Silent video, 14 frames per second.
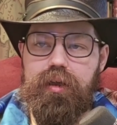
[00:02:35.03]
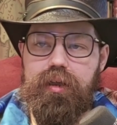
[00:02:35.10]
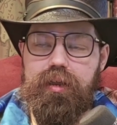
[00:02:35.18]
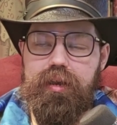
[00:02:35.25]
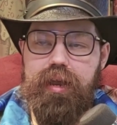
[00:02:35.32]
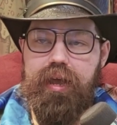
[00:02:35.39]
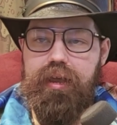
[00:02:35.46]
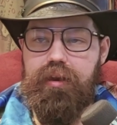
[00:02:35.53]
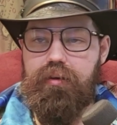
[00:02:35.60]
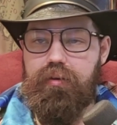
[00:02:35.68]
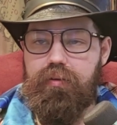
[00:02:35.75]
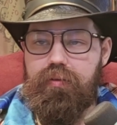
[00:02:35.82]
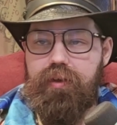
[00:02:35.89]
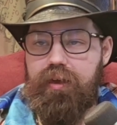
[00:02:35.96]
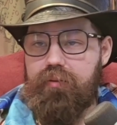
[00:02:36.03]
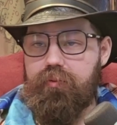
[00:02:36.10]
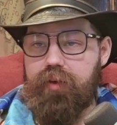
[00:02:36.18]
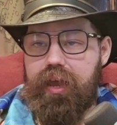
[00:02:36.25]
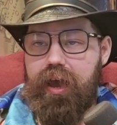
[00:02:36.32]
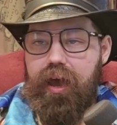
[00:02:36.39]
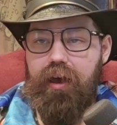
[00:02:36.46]
then
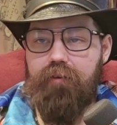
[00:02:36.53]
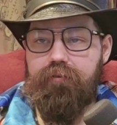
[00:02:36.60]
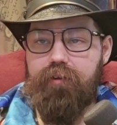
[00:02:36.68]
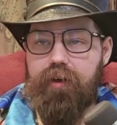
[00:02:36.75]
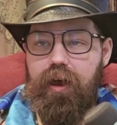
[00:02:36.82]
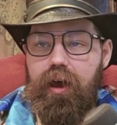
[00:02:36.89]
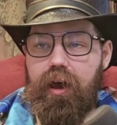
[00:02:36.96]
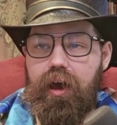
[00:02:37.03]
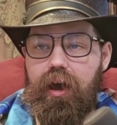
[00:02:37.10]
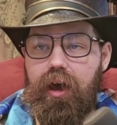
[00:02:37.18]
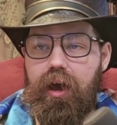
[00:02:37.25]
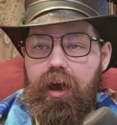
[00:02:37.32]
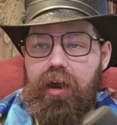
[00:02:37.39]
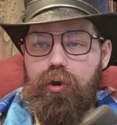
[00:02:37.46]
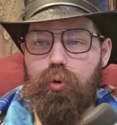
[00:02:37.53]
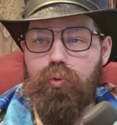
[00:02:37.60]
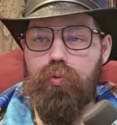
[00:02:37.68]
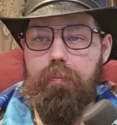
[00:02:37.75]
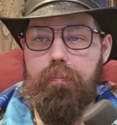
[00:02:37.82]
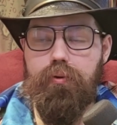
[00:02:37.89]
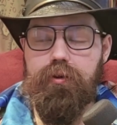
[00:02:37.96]
we have our
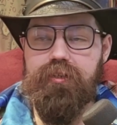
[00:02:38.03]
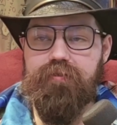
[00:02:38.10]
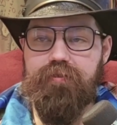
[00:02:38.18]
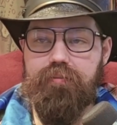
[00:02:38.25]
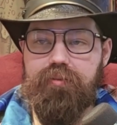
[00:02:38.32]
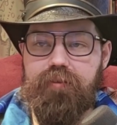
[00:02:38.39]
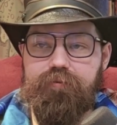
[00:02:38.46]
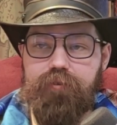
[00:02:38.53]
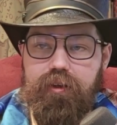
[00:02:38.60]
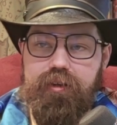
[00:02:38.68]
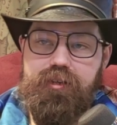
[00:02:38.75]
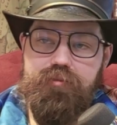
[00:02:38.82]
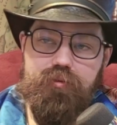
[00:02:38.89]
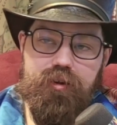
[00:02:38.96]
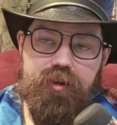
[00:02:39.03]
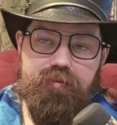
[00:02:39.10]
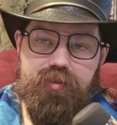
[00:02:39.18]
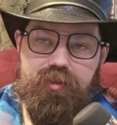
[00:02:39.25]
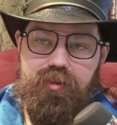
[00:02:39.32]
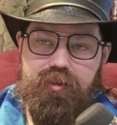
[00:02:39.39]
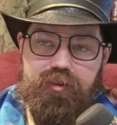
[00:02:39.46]
reports from the front. We're going to have a
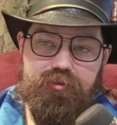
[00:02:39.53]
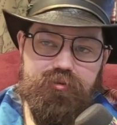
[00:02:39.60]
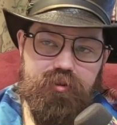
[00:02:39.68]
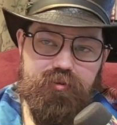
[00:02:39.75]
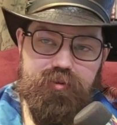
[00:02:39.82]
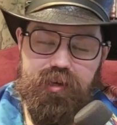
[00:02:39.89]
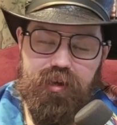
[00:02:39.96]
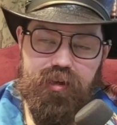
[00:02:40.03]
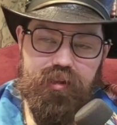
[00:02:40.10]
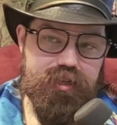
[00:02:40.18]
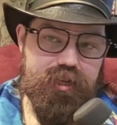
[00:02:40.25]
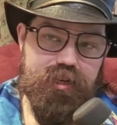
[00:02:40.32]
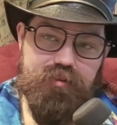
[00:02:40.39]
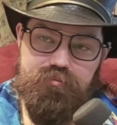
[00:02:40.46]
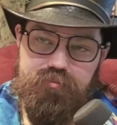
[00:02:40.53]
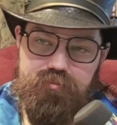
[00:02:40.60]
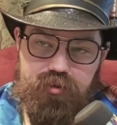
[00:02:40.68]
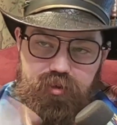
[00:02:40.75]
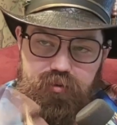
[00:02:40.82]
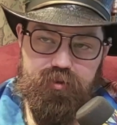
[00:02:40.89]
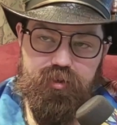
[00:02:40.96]
little intro with Ollie,
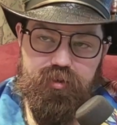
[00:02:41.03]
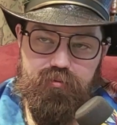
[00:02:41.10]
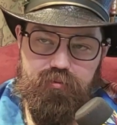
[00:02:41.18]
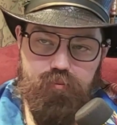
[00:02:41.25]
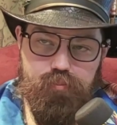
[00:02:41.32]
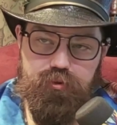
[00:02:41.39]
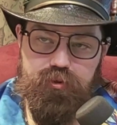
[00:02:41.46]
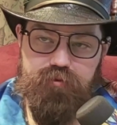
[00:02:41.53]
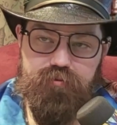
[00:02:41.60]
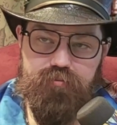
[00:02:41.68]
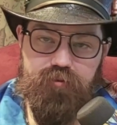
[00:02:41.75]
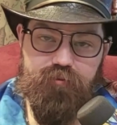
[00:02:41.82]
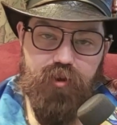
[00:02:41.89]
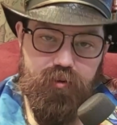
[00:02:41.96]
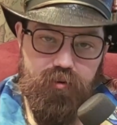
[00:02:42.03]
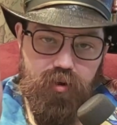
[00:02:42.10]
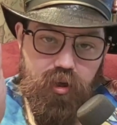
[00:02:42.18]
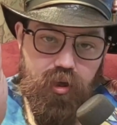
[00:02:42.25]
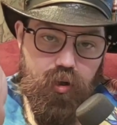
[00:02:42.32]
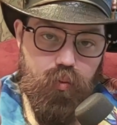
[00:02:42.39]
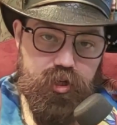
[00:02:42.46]
go into the reports from the front,
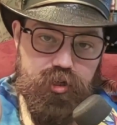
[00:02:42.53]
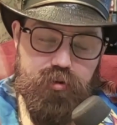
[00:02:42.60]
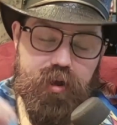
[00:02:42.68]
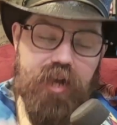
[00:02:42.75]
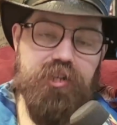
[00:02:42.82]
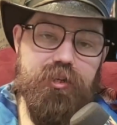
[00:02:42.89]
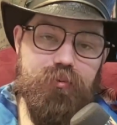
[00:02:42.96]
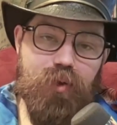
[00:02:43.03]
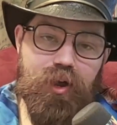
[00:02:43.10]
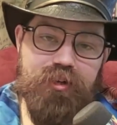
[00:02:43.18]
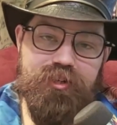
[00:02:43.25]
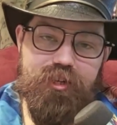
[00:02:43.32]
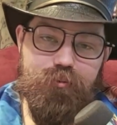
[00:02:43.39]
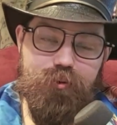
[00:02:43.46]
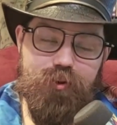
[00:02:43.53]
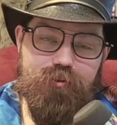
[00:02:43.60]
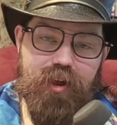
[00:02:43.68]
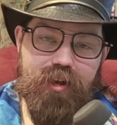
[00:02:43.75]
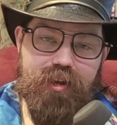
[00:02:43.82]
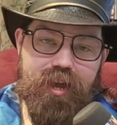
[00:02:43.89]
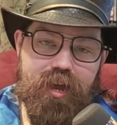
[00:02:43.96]
which you're actually watching one
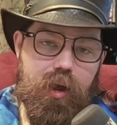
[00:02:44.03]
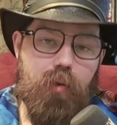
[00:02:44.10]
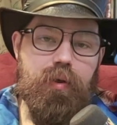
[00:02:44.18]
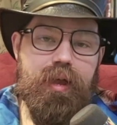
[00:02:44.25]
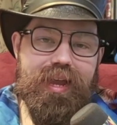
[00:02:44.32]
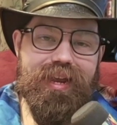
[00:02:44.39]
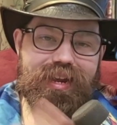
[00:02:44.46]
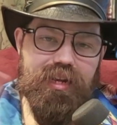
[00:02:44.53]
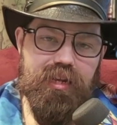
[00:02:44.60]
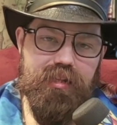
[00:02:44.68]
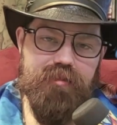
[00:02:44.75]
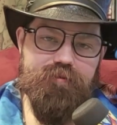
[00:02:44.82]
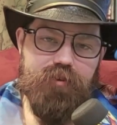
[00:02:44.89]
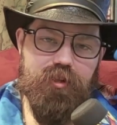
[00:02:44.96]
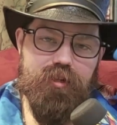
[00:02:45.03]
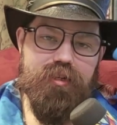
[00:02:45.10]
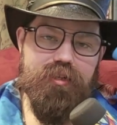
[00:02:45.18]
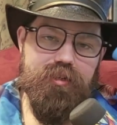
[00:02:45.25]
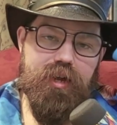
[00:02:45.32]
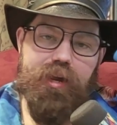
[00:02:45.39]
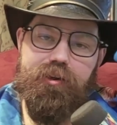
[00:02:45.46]
right now in its full
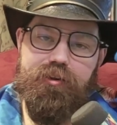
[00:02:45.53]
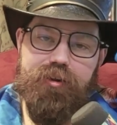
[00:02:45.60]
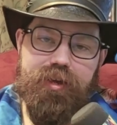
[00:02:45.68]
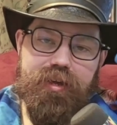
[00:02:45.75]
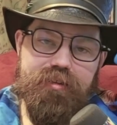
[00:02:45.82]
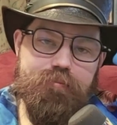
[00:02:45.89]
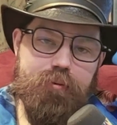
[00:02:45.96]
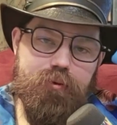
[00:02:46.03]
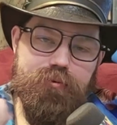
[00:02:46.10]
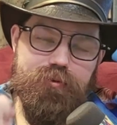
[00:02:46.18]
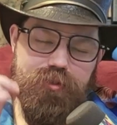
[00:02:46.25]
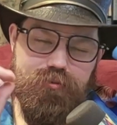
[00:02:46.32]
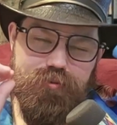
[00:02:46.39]
entirety as opposed to